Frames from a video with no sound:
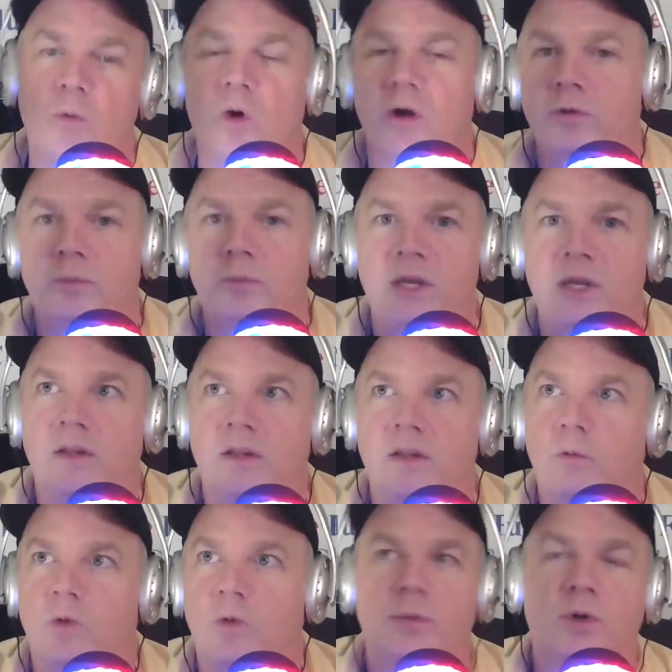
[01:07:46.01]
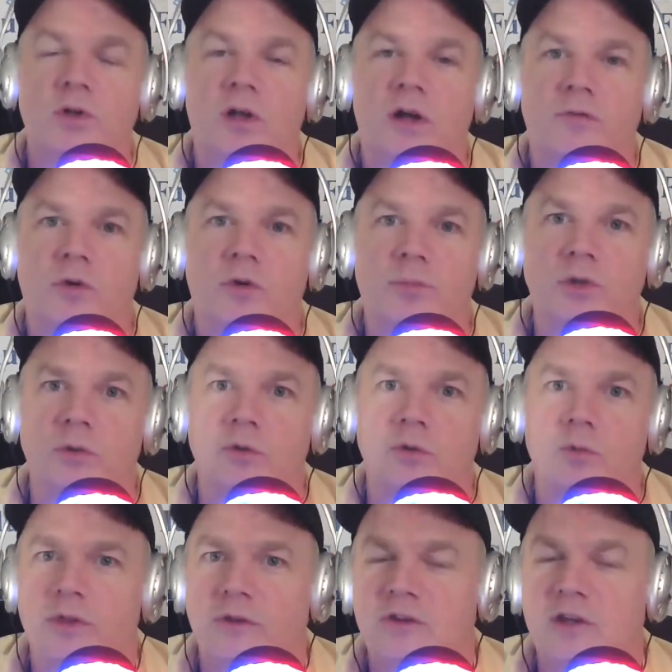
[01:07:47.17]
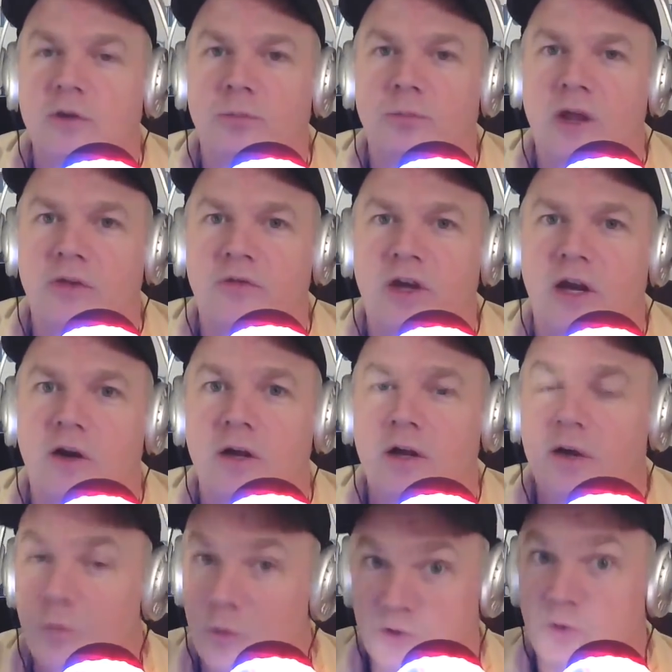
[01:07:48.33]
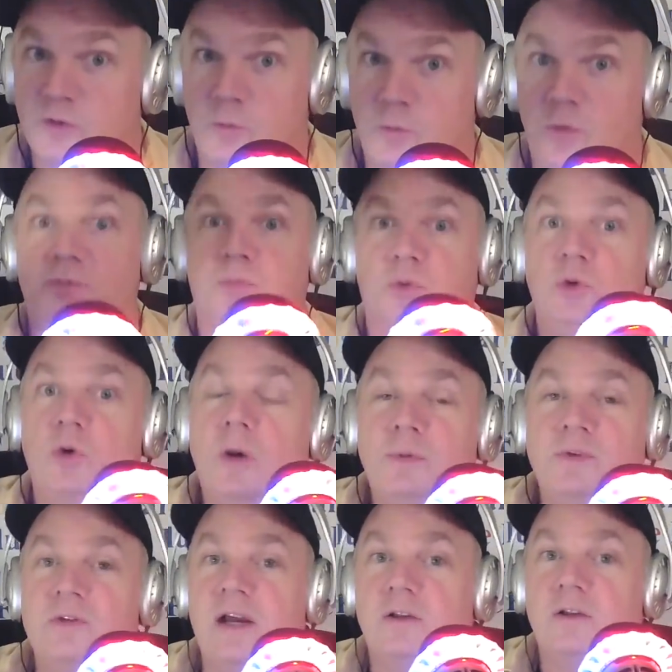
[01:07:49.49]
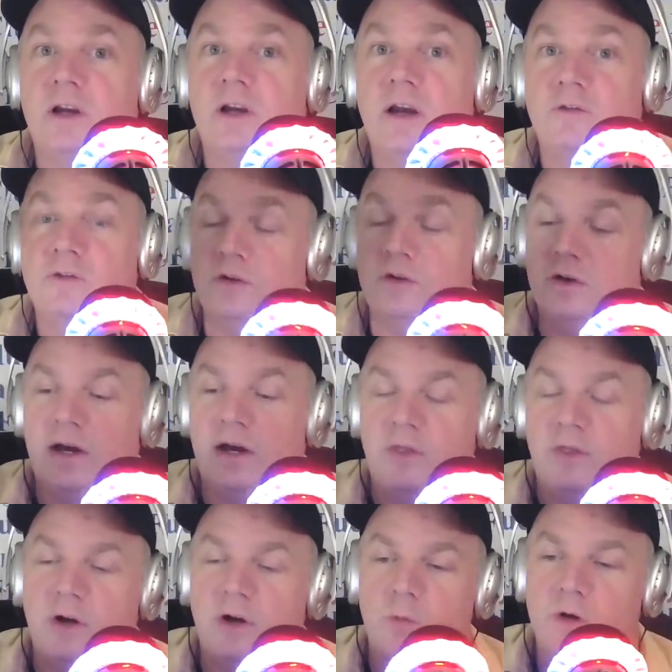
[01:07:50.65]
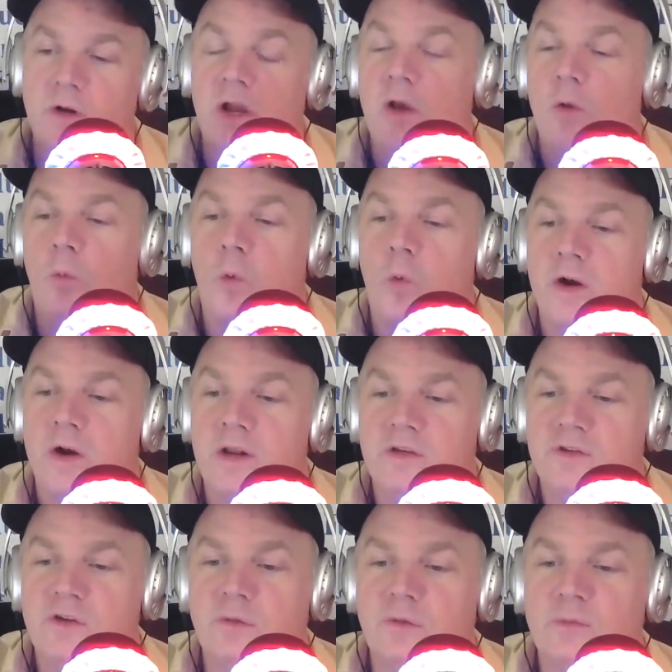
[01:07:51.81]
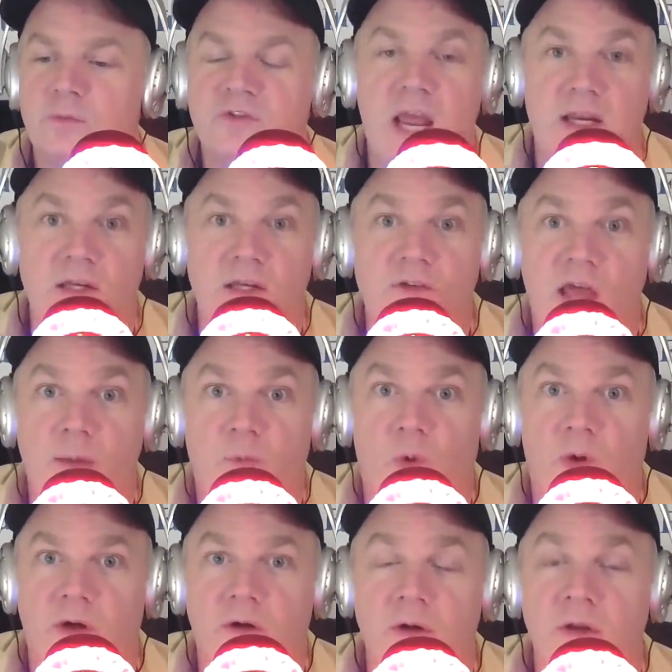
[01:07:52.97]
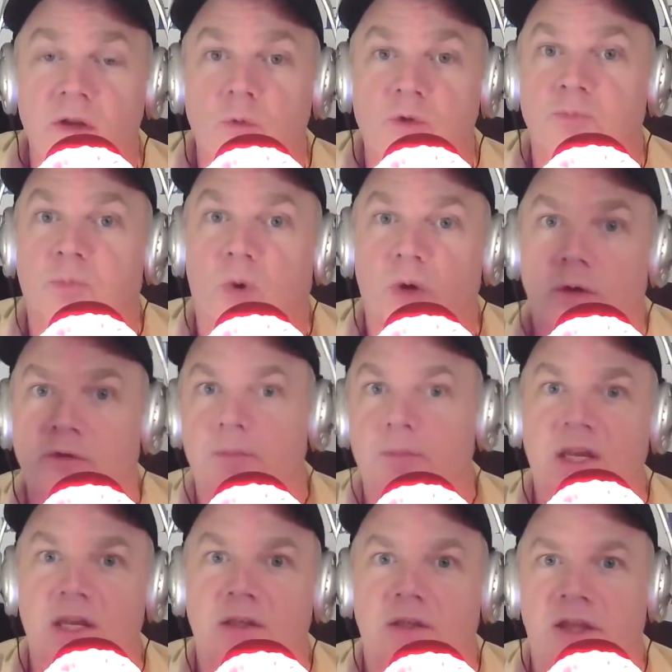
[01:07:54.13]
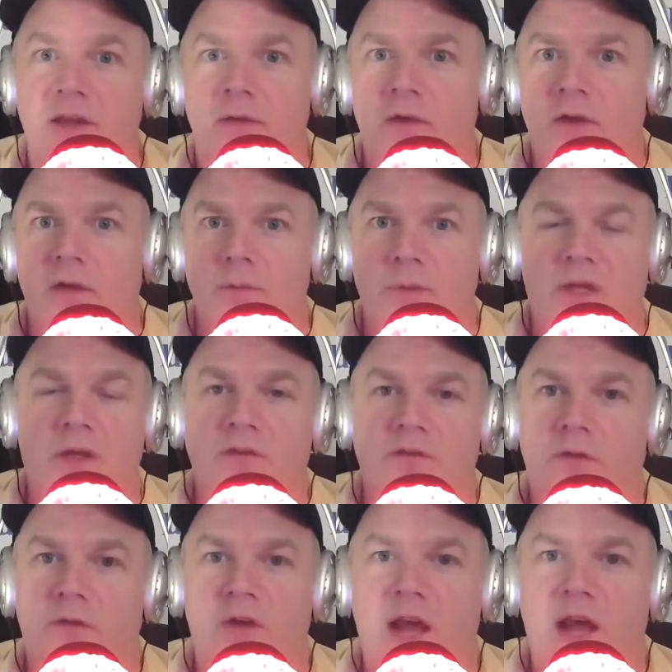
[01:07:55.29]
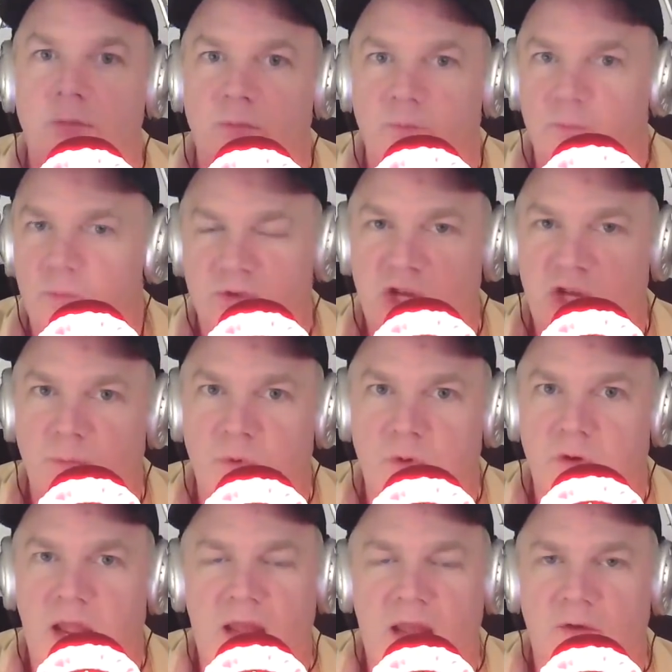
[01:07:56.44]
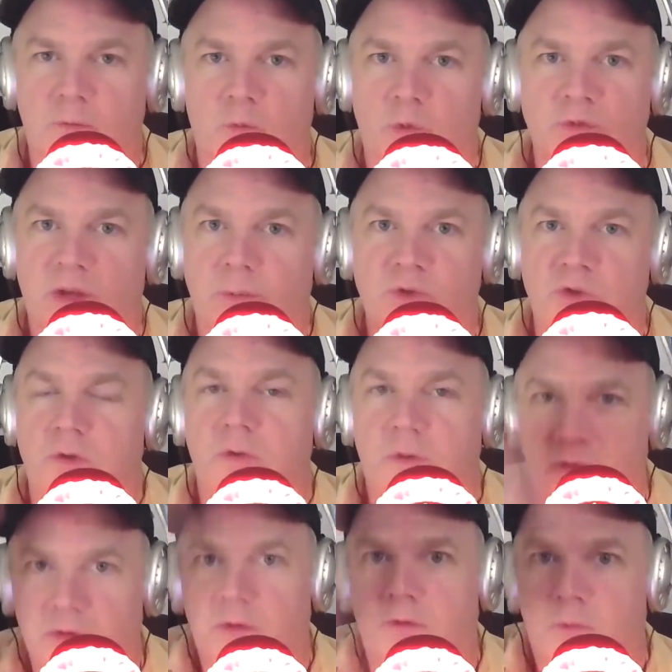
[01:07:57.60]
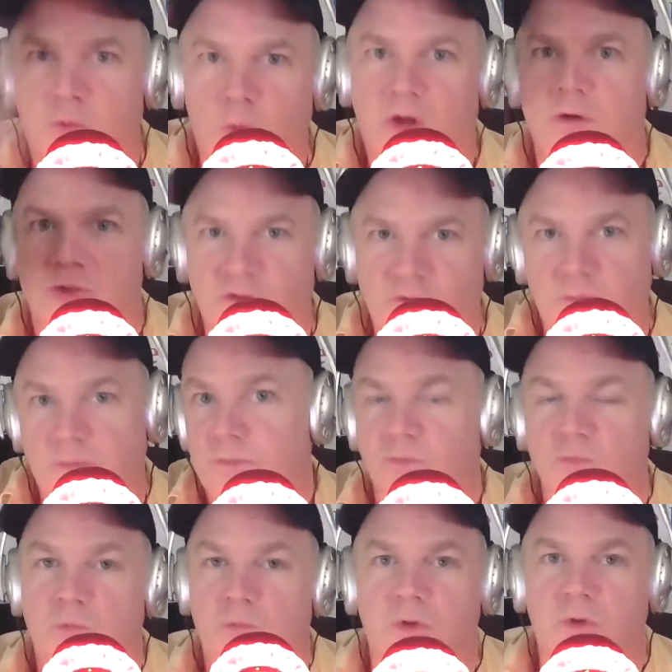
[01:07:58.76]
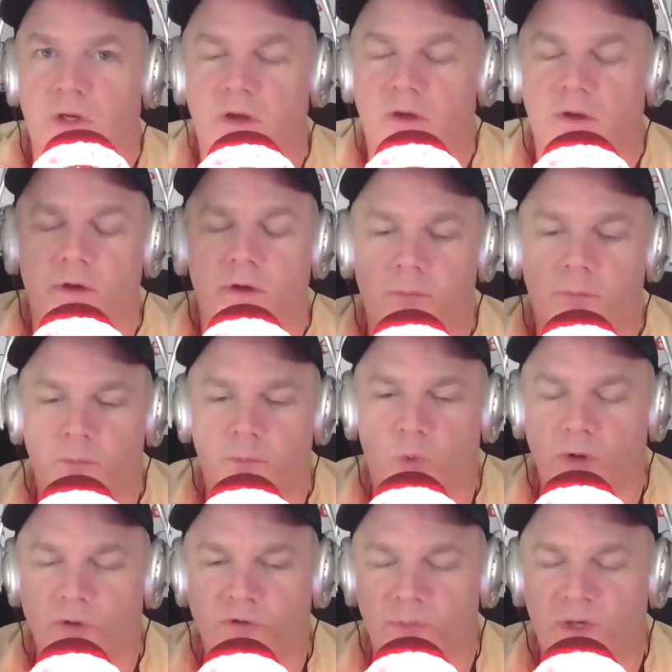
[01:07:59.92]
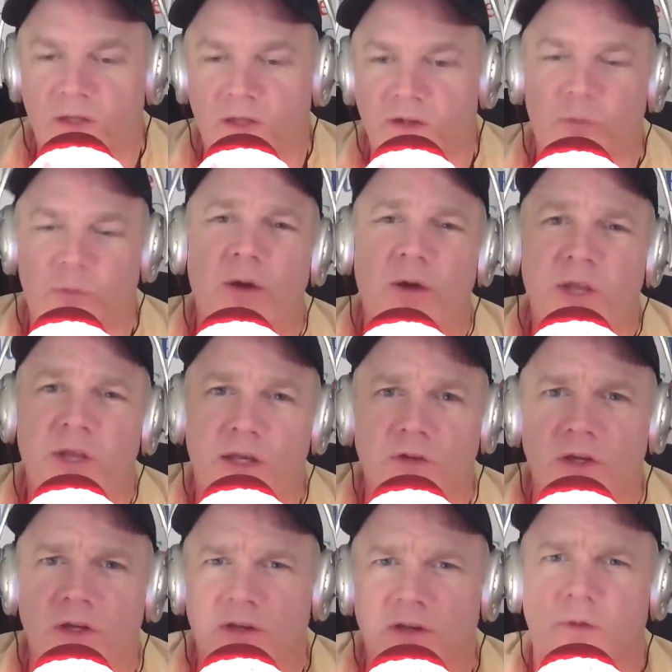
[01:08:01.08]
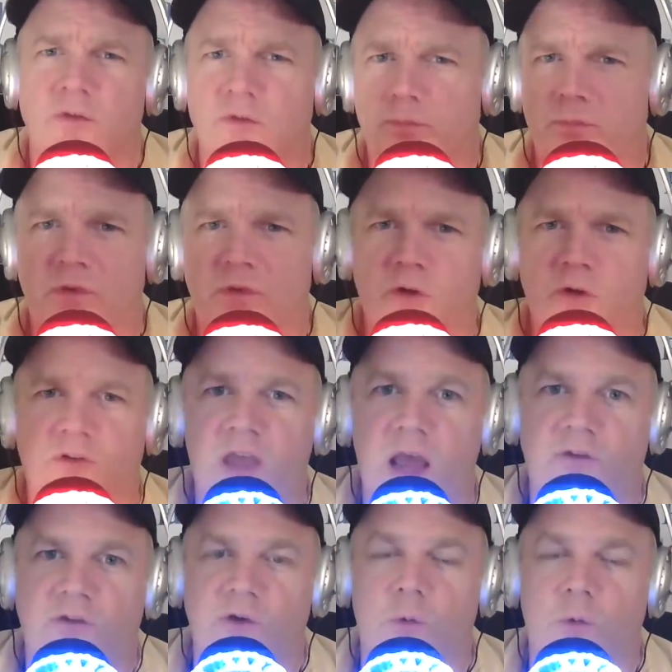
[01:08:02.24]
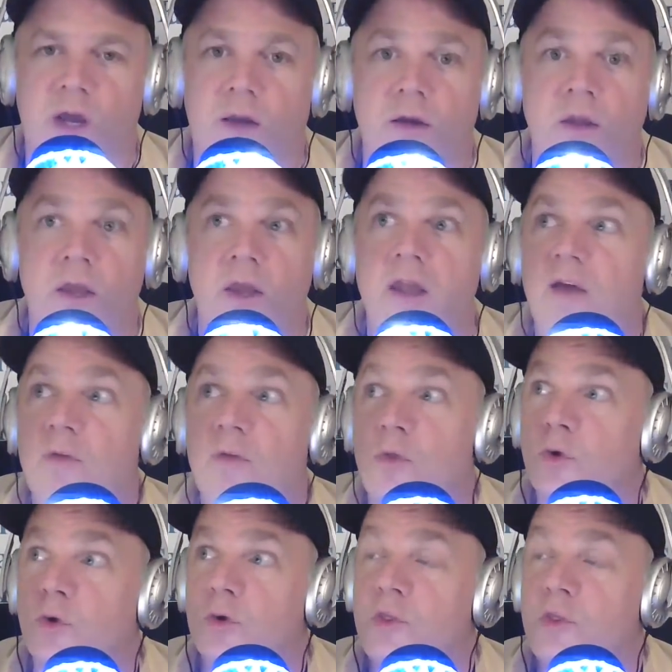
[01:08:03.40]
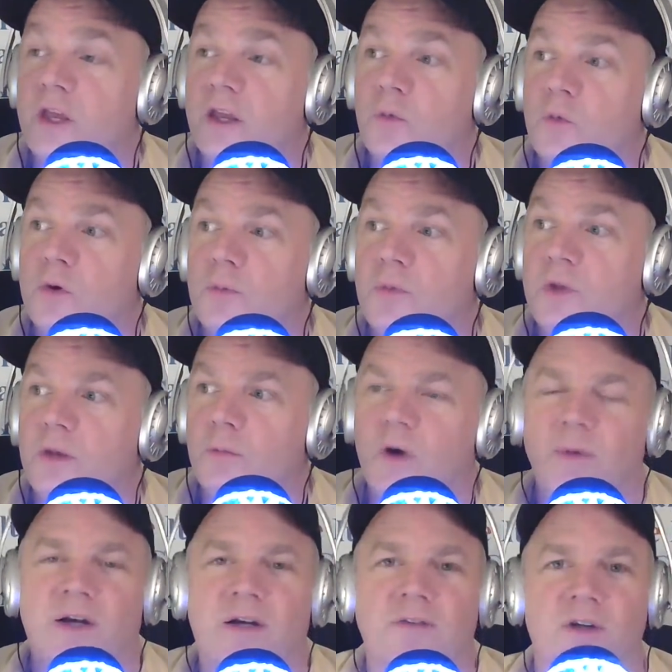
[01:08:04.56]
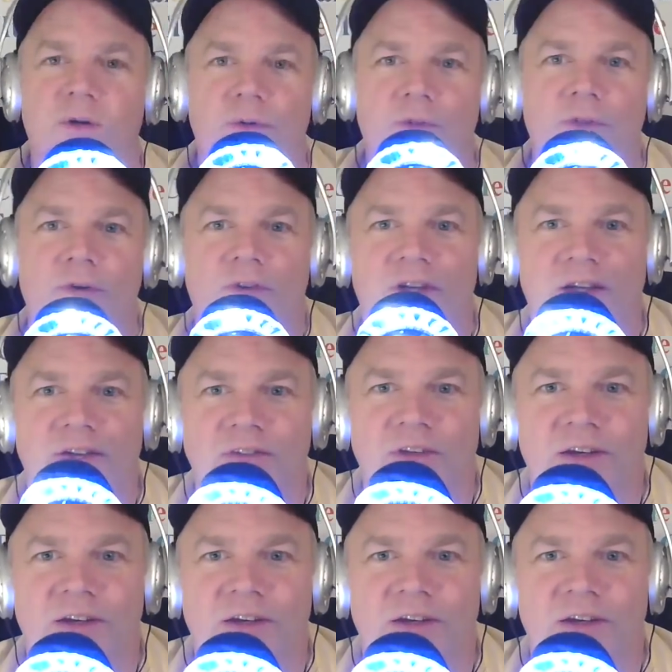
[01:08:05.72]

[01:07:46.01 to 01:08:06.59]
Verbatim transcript: One would be like a rubber glove or a balloon with a single breath of air, which was which blew up exactly like I, t- I thought it would. One is just some standing tap water, which boiled immediately because in a vacuum chamber at room temperature, the the, the water just uh, uh boils immediately without heat. You know, it just starts gassing away. And the third thing would be well, I'm not going to tell you what the third thing is.